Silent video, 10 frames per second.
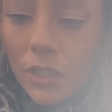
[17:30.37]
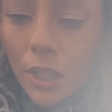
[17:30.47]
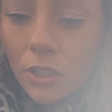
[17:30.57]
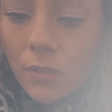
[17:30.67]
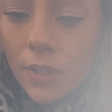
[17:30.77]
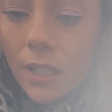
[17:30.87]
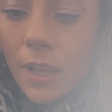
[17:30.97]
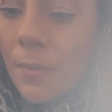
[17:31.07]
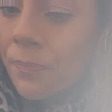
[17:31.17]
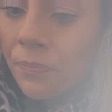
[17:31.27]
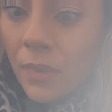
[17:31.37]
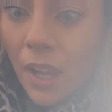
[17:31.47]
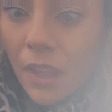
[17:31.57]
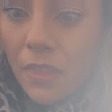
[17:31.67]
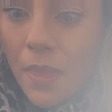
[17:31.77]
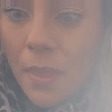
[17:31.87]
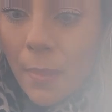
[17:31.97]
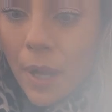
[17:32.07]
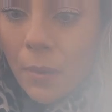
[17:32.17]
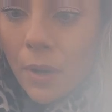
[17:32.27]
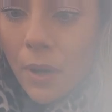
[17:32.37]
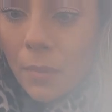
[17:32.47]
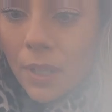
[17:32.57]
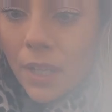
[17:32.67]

January, I thinned them out and I'm gonna